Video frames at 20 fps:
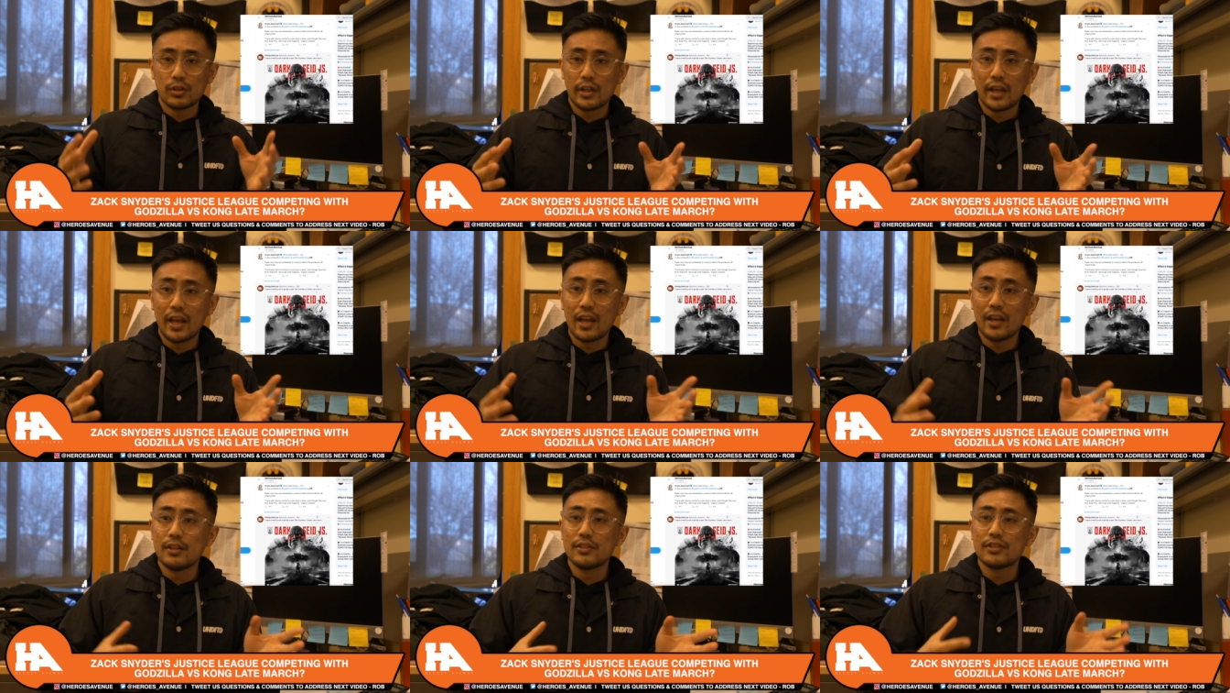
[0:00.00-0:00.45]

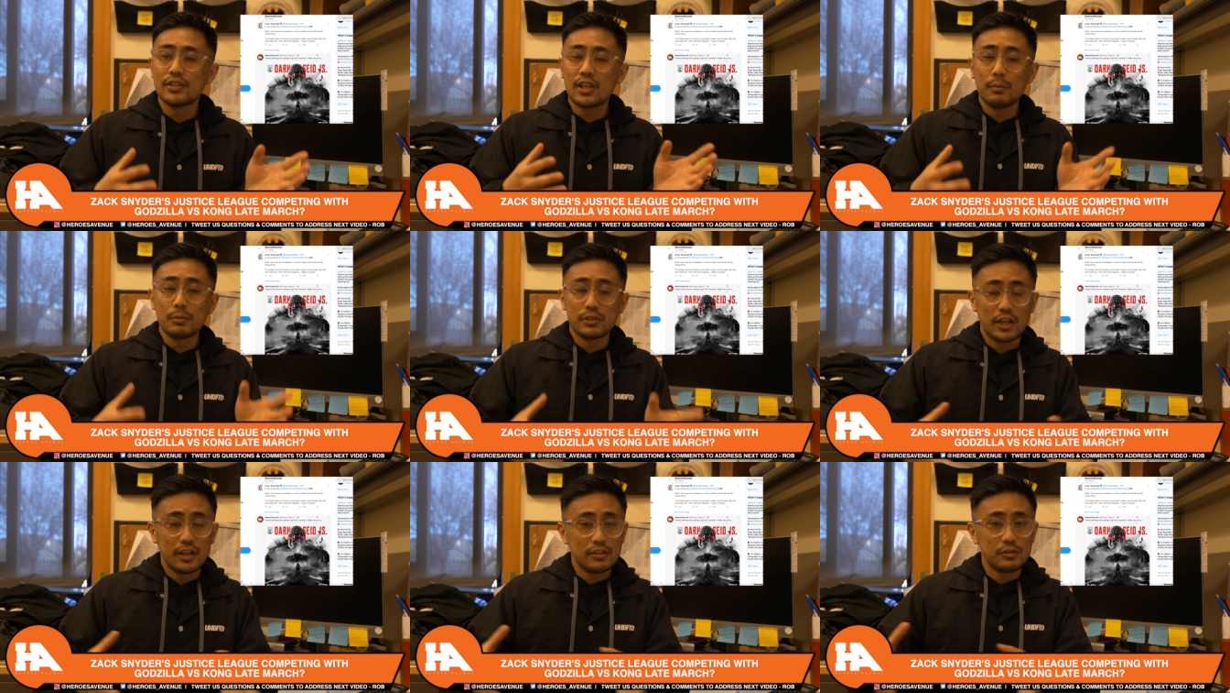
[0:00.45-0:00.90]
and
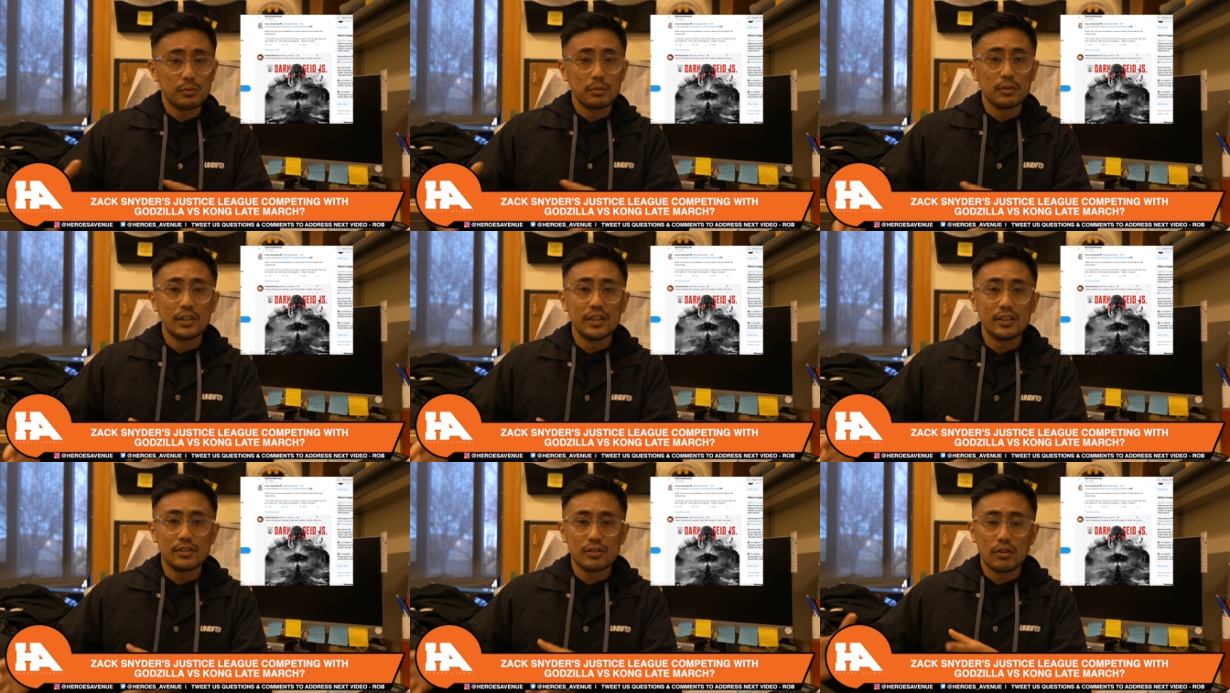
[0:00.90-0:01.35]
simultaneous
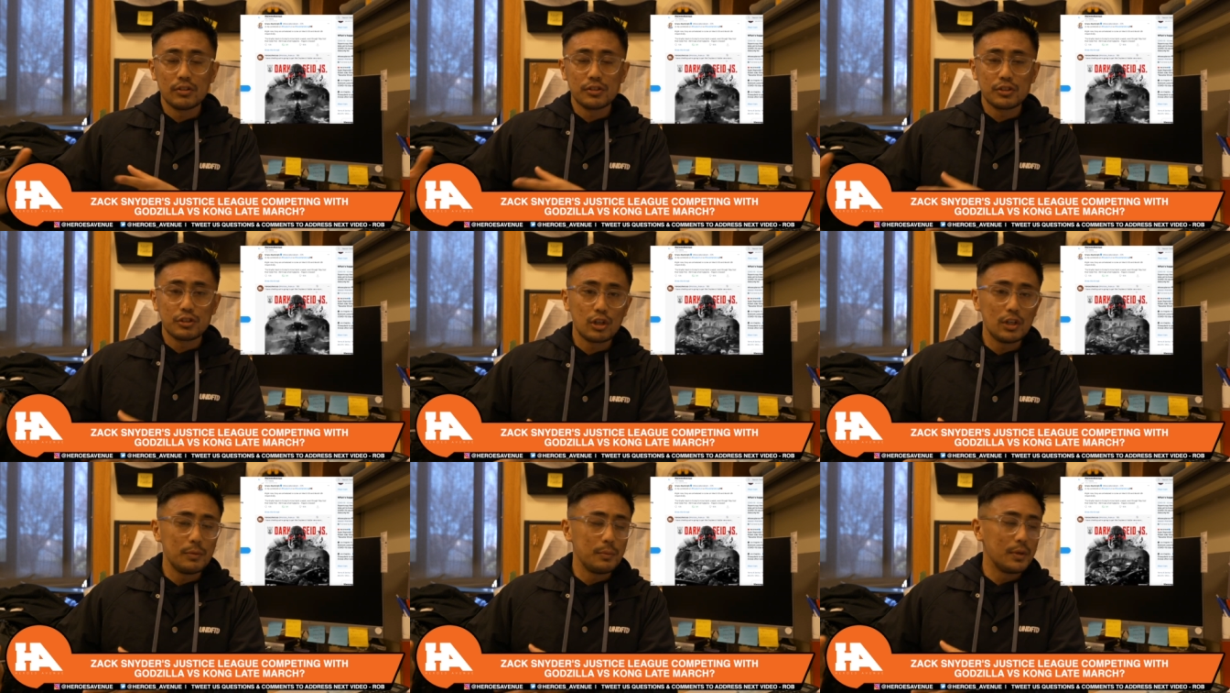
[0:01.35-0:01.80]
release on
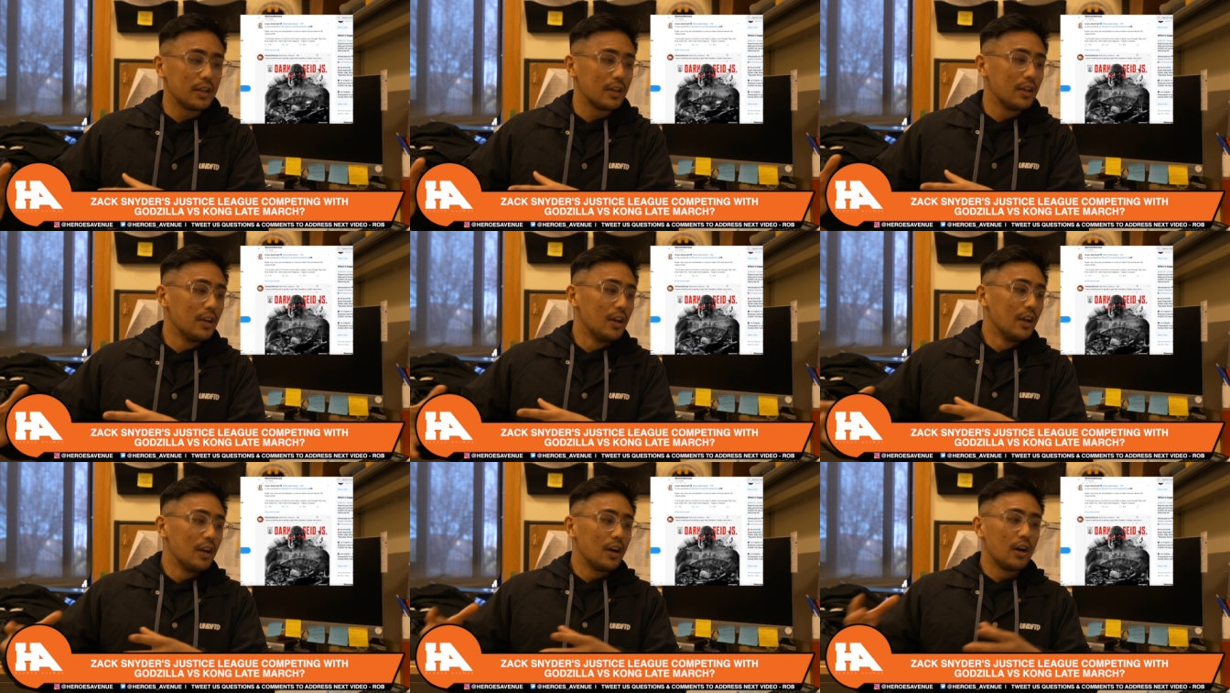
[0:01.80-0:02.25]
streaming
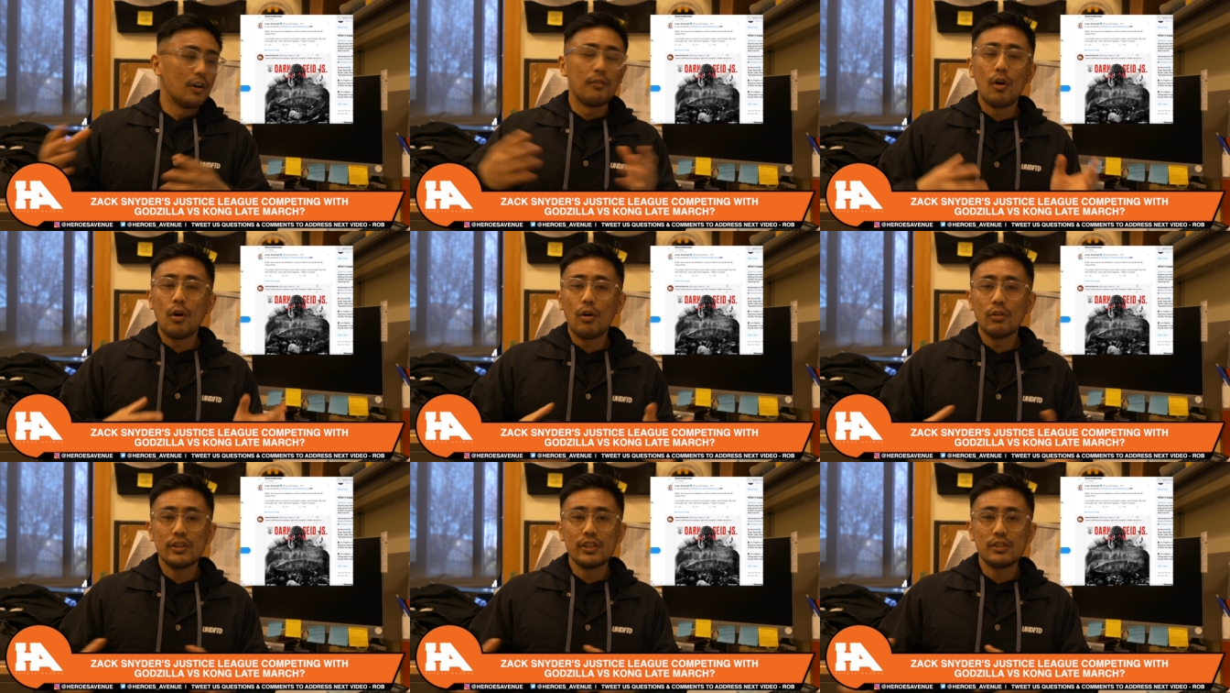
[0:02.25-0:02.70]
of
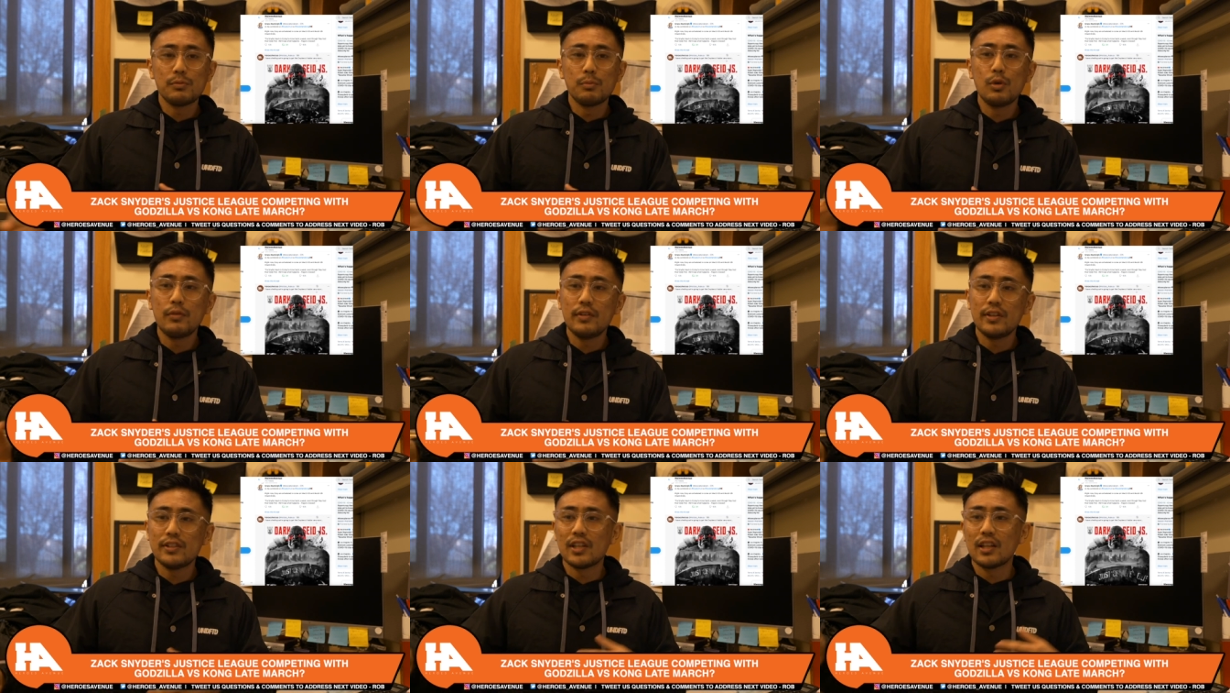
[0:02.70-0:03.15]
all these
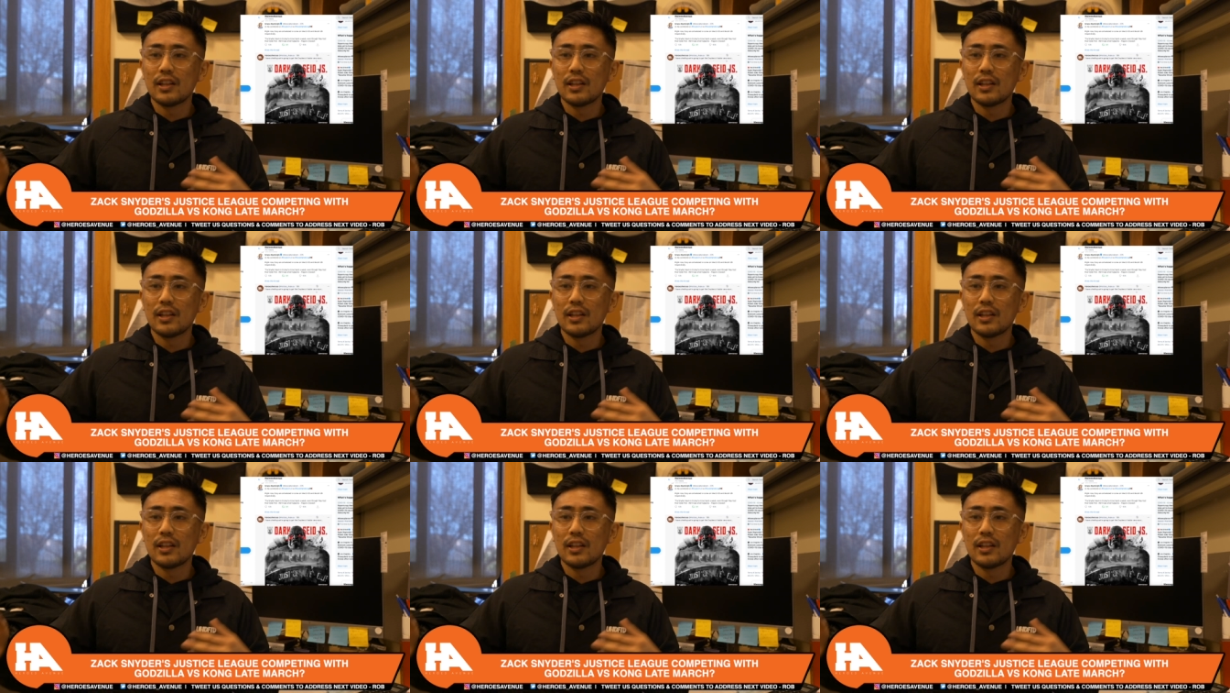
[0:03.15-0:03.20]
movies,